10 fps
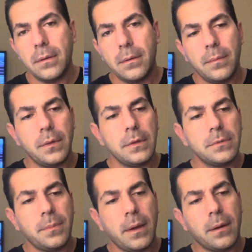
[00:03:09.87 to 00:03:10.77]
Put this
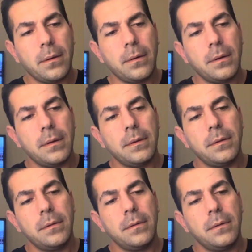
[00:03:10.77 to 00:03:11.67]
back on,
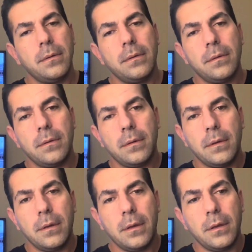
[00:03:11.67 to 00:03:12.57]

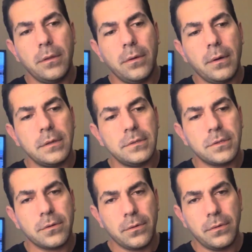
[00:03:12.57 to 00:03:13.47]
and you
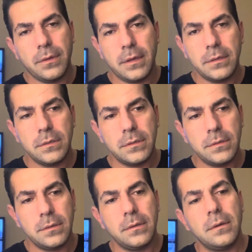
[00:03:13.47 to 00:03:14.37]
unscrew this,
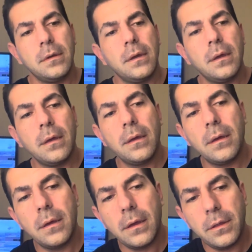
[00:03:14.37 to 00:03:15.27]

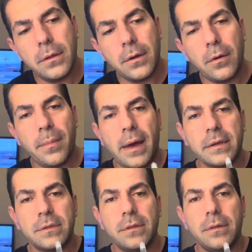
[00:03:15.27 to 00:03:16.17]
and you go back
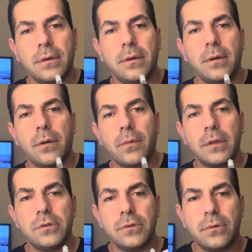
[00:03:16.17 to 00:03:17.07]
to the
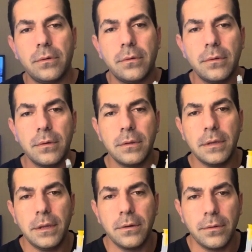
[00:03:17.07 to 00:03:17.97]
original
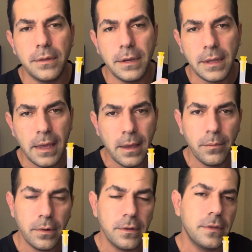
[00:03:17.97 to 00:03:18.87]
needle that it came
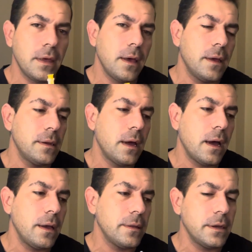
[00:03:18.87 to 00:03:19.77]
with. And
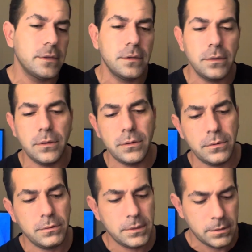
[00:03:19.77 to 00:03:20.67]
I like to
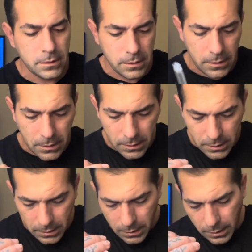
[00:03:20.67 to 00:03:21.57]
use,
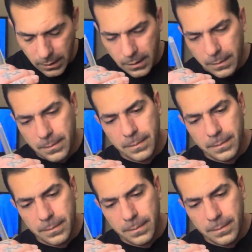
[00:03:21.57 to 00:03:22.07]
I